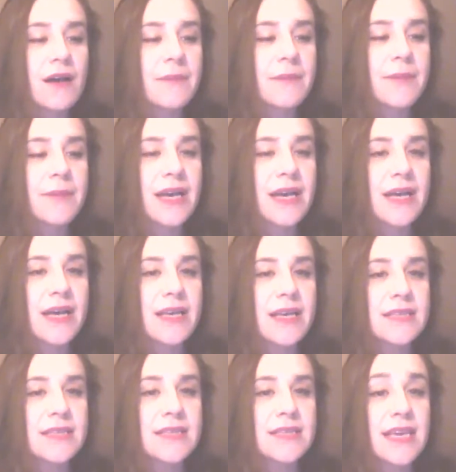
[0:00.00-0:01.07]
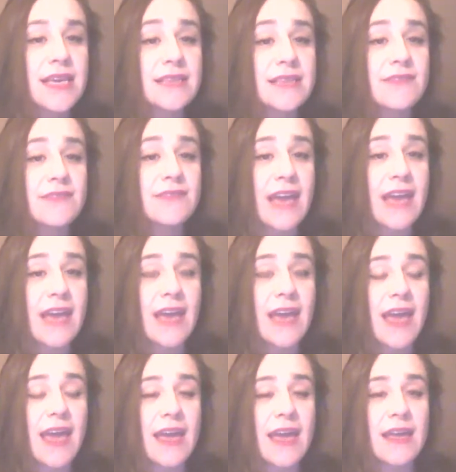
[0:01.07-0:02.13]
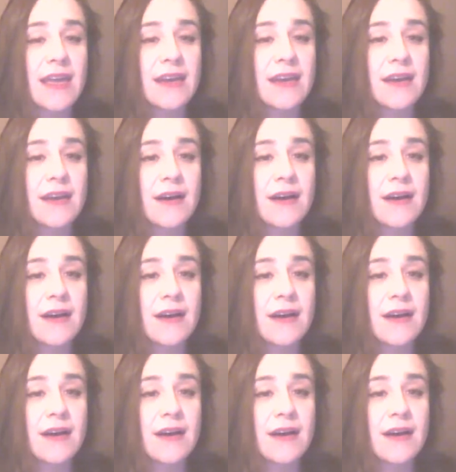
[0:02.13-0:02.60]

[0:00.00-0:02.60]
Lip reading: Because he is fake. And,